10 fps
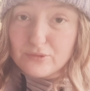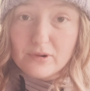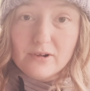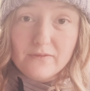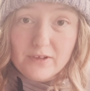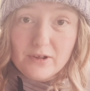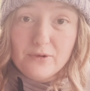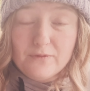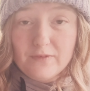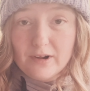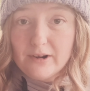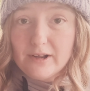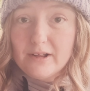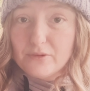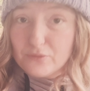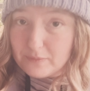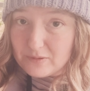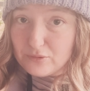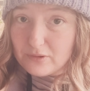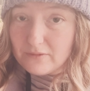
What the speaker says: There are a few very expensive,